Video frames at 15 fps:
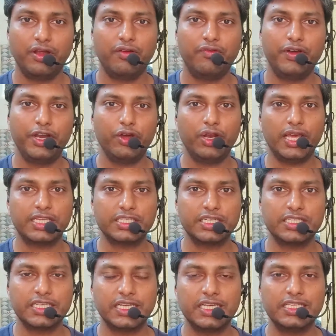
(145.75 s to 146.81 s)
video lecture
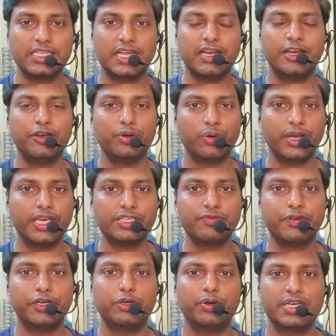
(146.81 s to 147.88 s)
series, and in today's
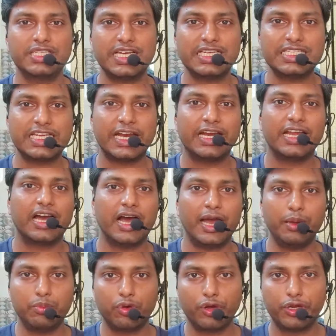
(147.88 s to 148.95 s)
video, as I said,
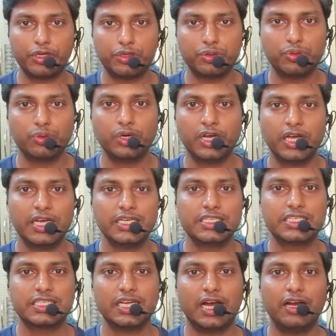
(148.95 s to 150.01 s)
I am going to
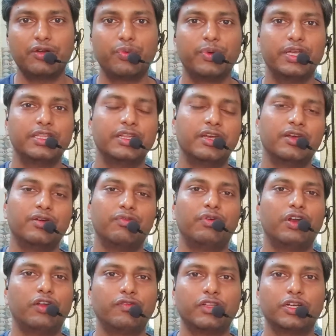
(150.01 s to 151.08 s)
start with
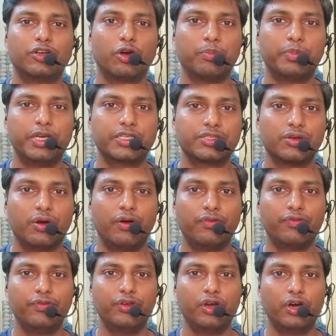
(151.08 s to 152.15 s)
one of the topics
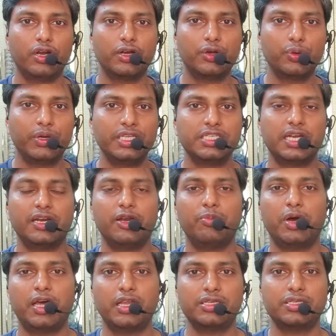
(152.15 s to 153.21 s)
of your 12th standard
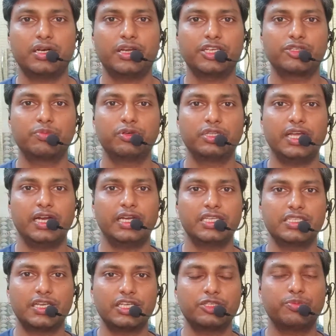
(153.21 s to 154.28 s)
Maharashtra textbook, that
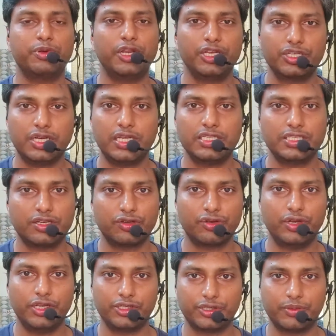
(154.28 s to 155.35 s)
is respiration and
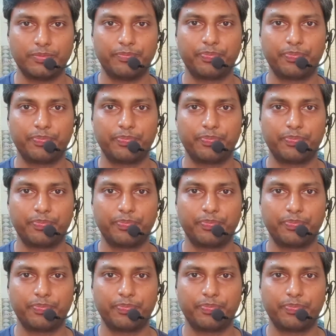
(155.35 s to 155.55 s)
circulation.